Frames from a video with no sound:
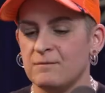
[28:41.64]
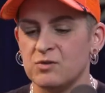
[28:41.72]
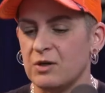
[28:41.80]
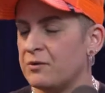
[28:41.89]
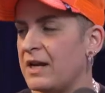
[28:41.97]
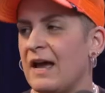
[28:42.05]

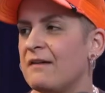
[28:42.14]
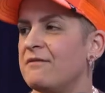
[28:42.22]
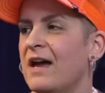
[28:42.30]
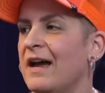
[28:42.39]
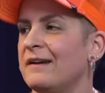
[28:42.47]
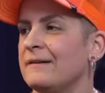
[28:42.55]
So I would have
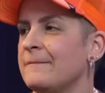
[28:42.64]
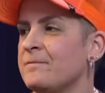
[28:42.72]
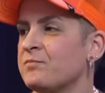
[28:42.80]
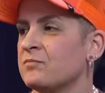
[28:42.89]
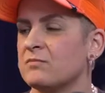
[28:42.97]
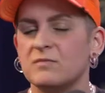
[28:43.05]
that.
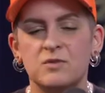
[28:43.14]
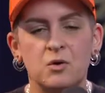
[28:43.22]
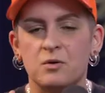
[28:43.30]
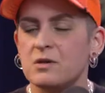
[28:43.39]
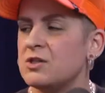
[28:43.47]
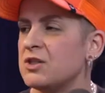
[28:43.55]

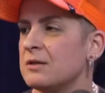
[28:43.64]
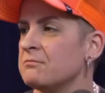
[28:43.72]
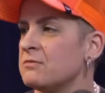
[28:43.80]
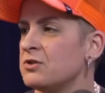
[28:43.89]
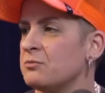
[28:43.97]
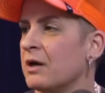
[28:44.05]
Go to the
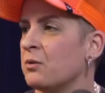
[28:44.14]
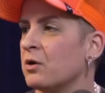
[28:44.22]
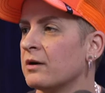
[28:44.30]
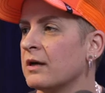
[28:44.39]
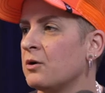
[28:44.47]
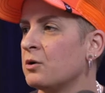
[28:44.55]
gym, do my
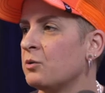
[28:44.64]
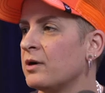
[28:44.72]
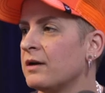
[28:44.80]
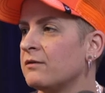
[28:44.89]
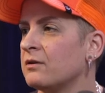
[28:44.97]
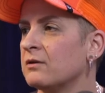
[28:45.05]
workout or
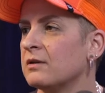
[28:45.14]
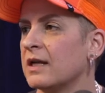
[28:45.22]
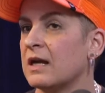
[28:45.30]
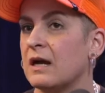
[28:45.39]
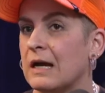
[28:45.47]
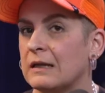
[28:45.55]
whatever.
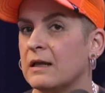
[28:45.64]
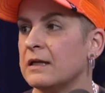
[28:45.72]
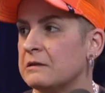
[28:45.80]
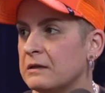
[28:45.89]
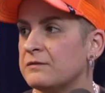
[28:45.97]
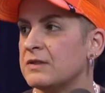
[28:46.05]
Like, I
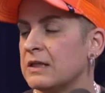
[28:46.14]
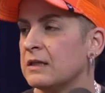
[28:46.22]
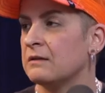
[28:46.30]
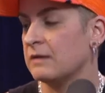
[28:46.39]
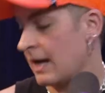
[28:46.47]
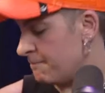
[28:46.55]
like
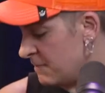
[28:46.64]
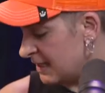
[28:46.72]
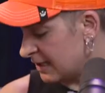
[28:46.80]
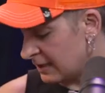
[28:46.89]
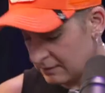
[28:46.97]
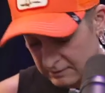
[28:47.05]
lifting. I
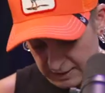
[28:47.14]
miss it.